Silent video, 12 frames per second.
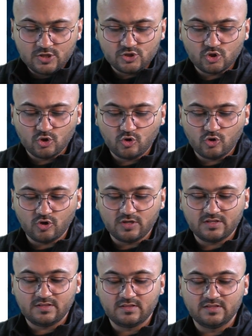So
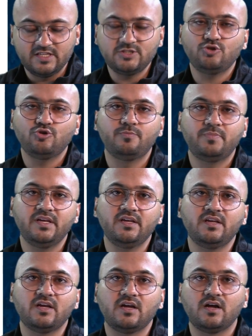this should
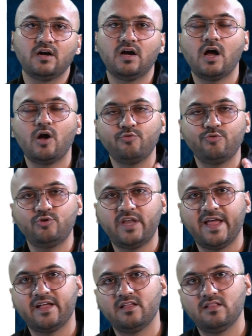be uh, how you
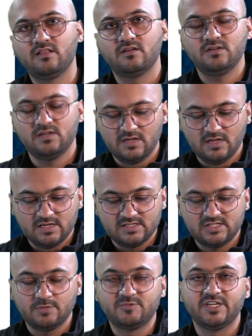tackle the
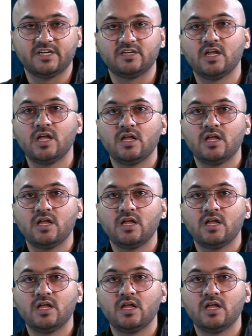subject.